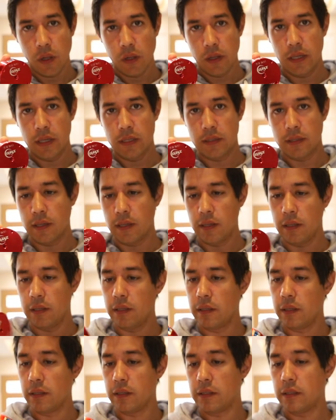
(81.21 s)
well. Here's the
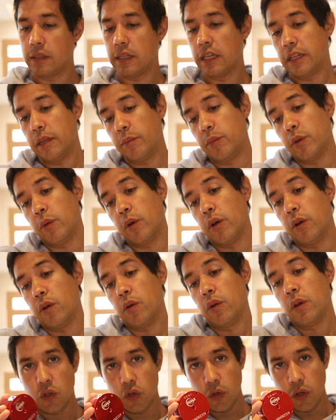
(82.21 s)
little
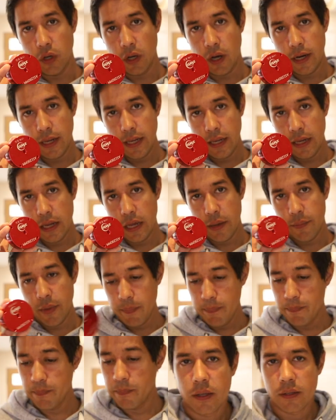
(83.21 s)
ZWO
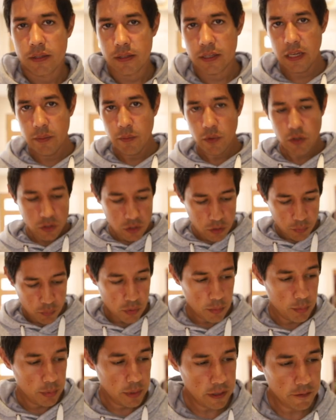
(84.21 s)
290mm. CMOS you're
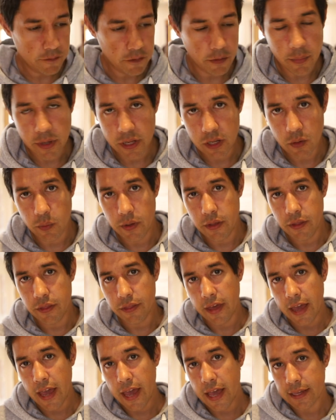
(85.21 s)
probably familiar
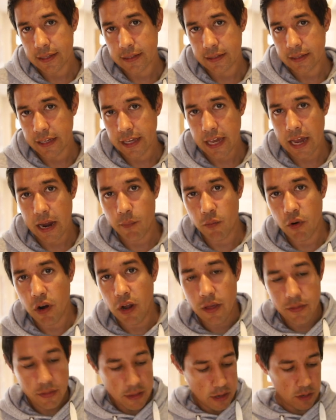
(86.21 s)
with as the
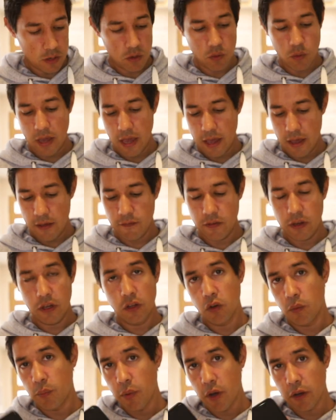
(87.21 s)
camera that you have in
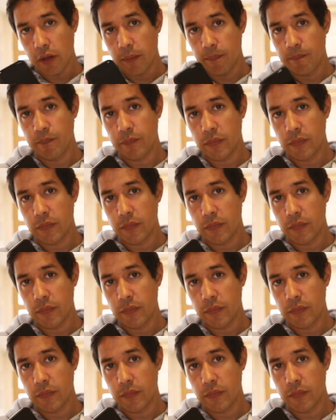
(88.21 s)
your pocket.